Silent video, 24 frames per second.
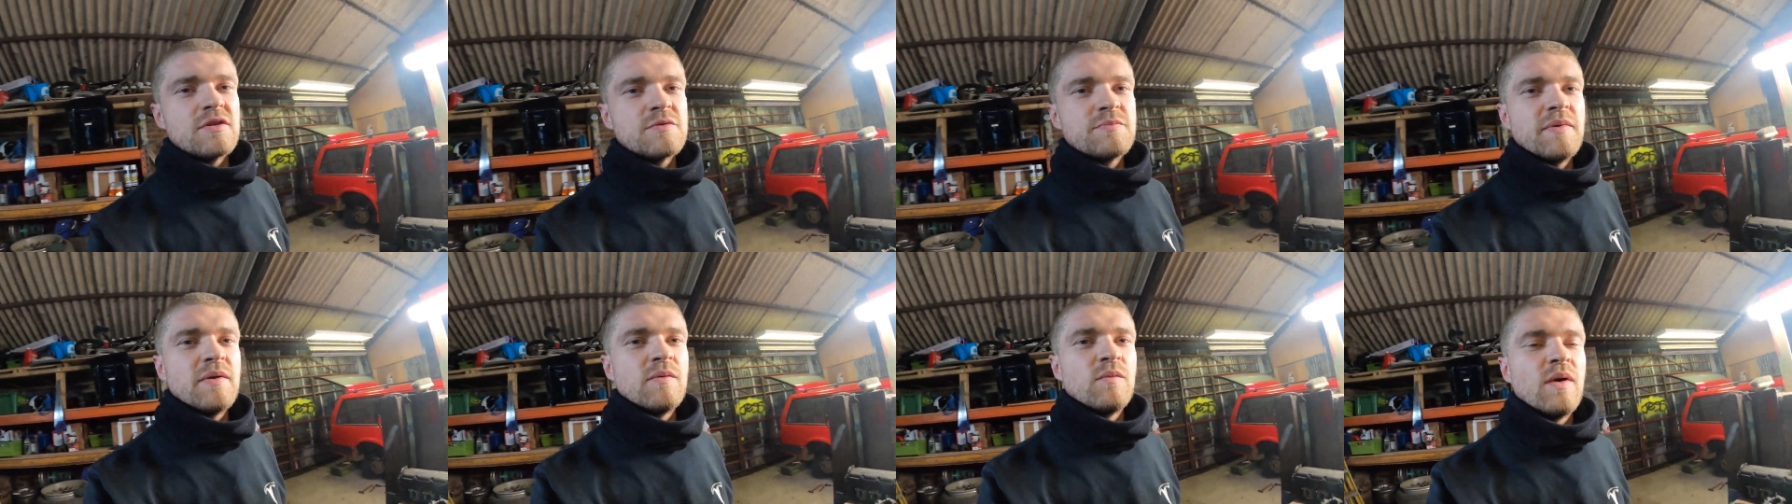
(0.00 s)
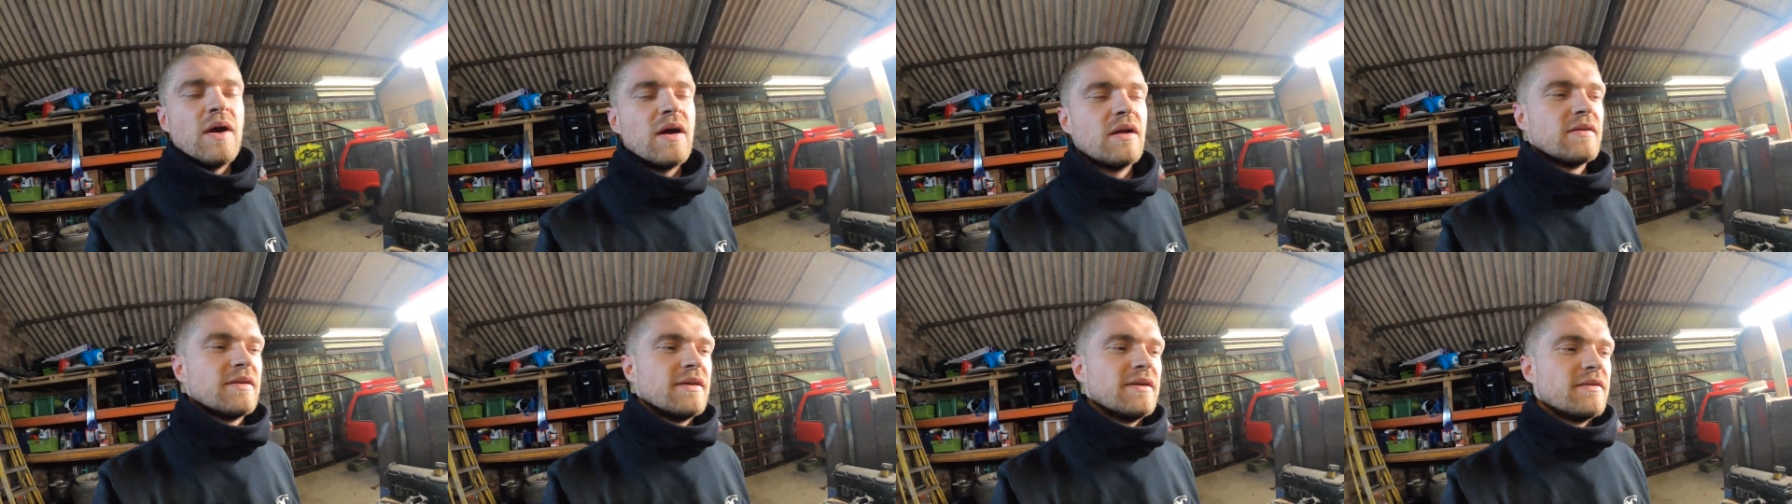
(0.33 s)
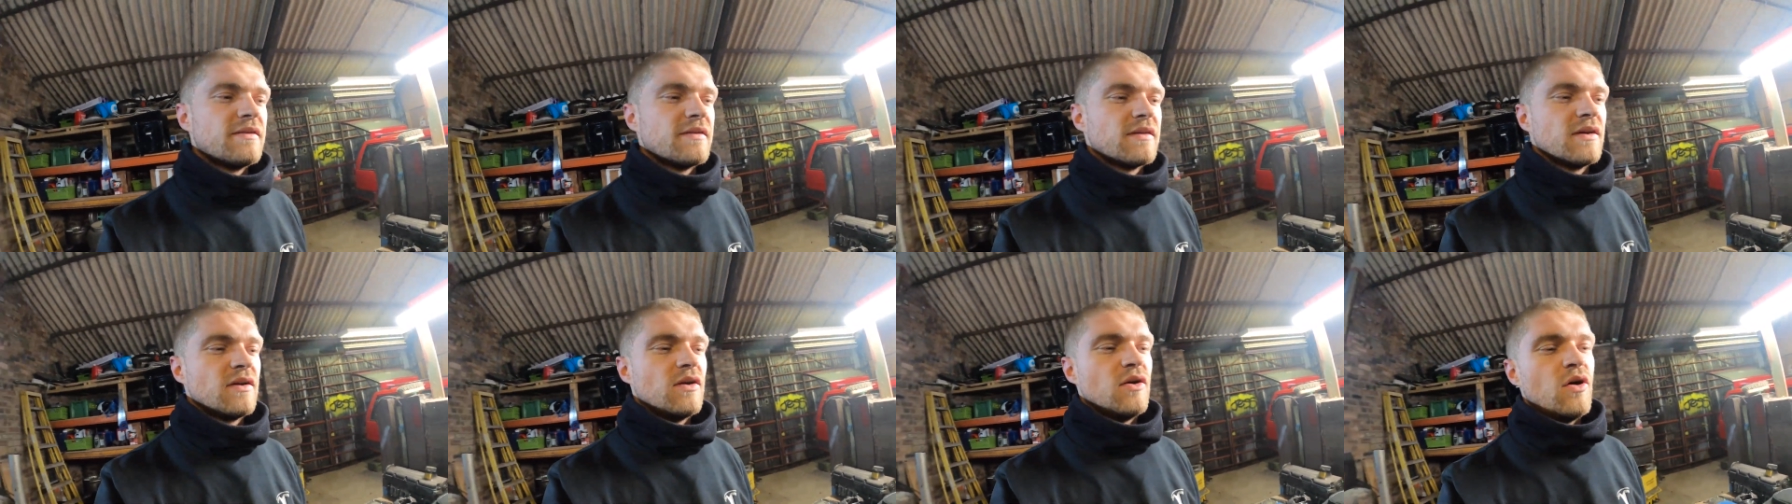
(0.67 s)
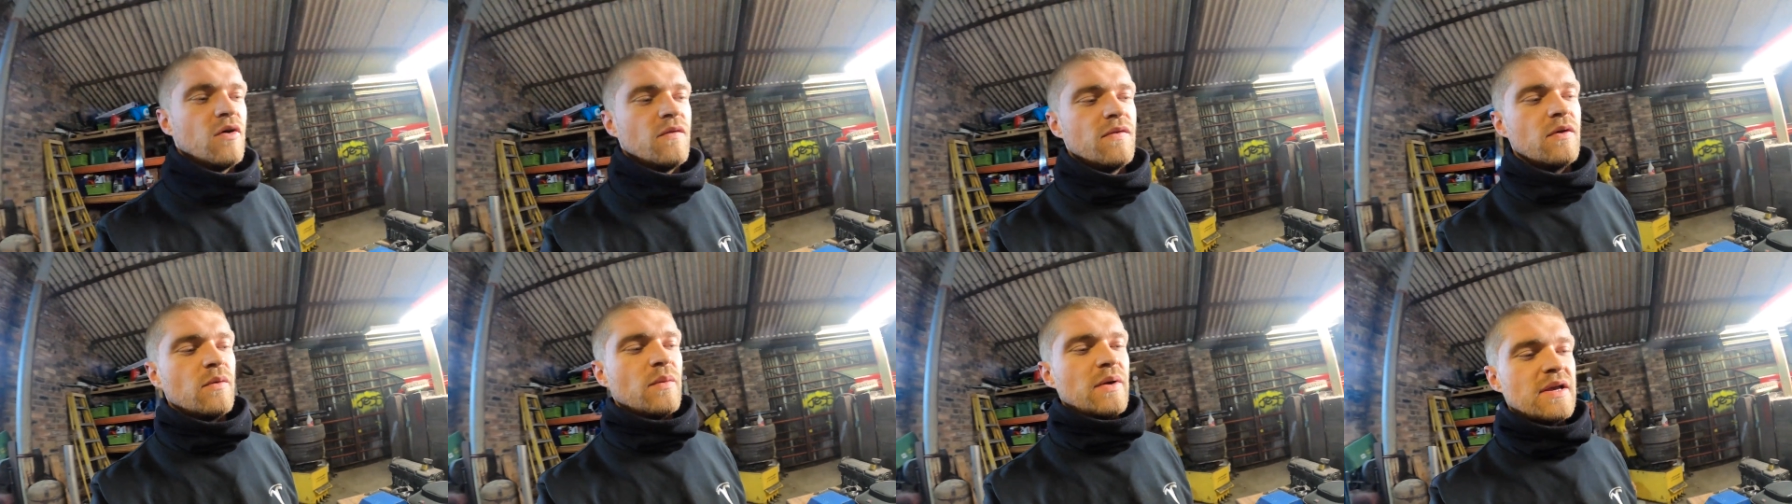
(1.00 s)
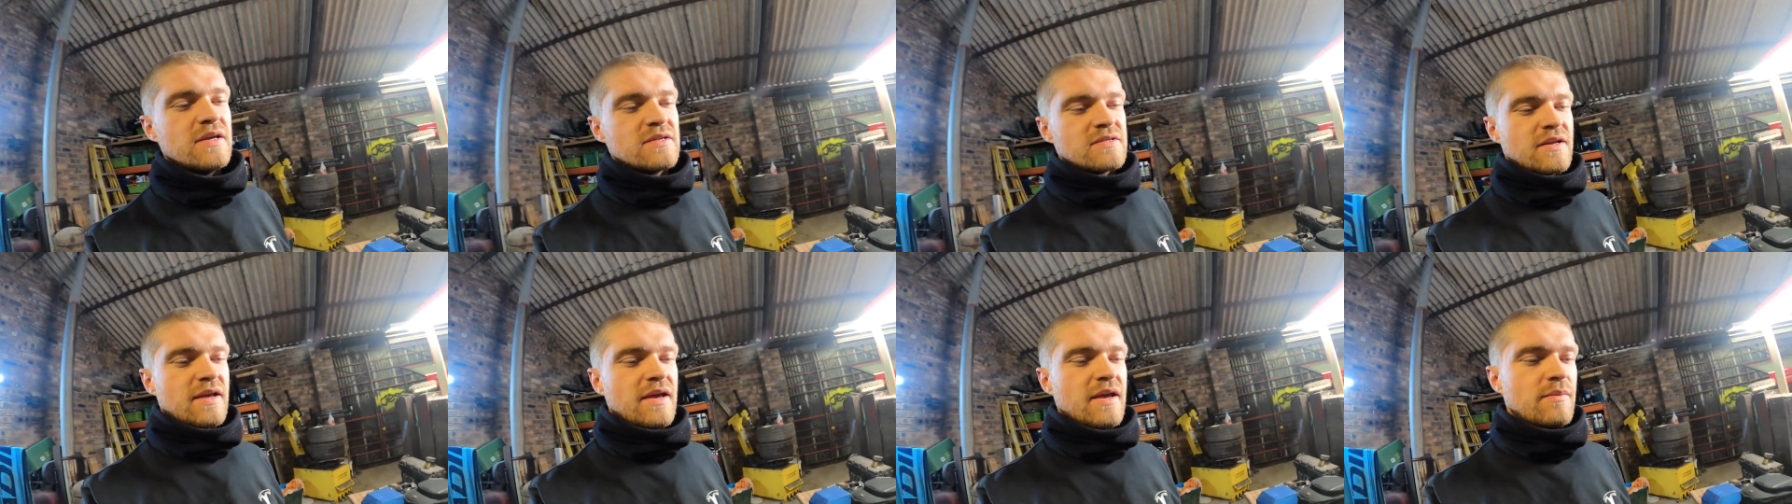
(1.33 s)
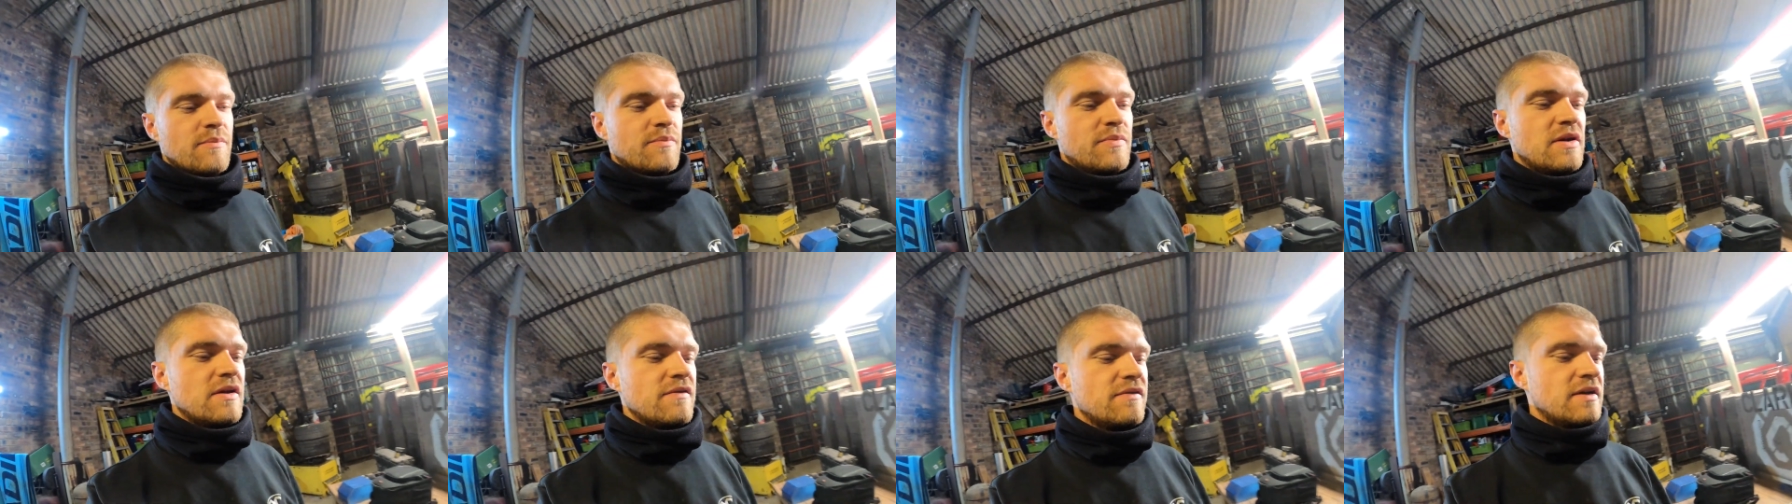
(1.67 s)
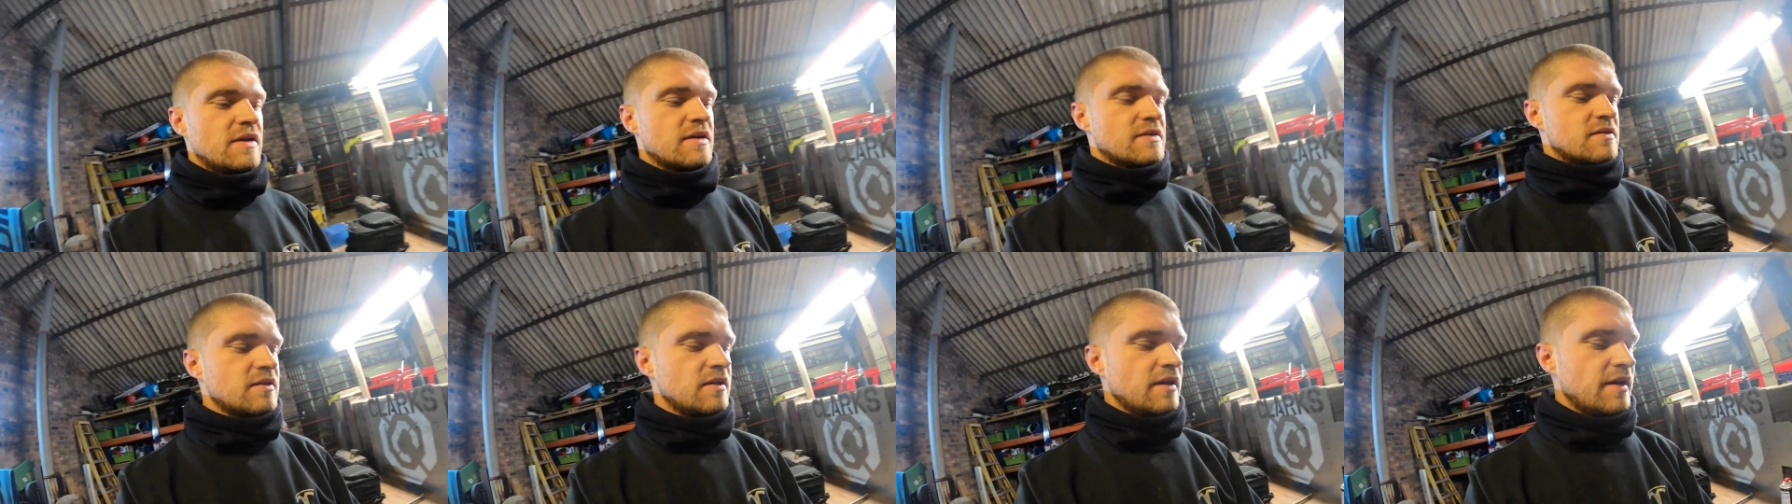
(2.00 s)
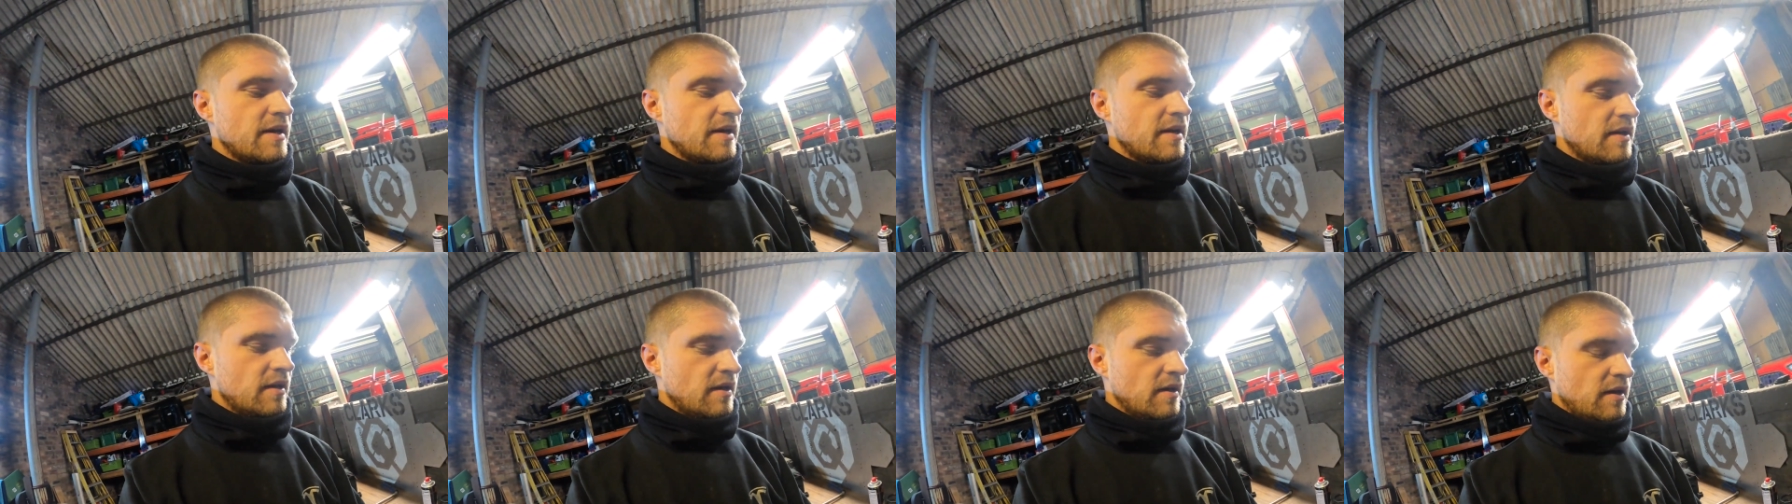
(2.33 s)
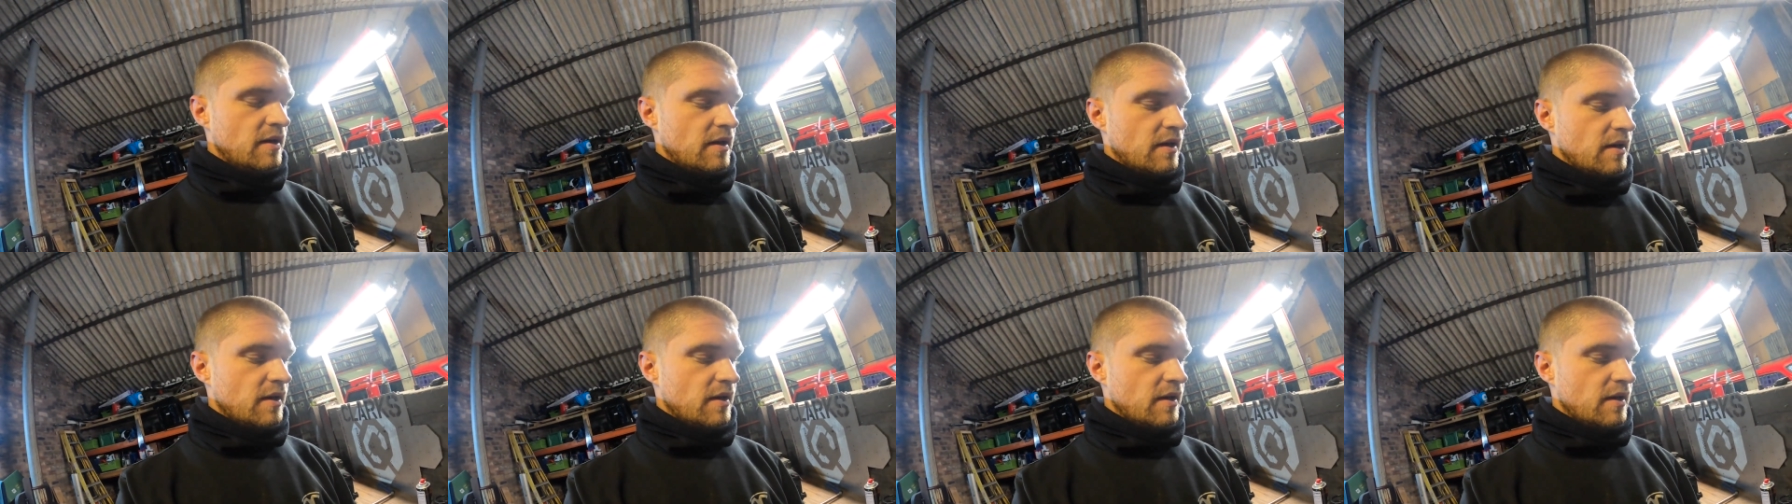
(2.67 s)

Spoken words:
It's been welded on the wastegate previously,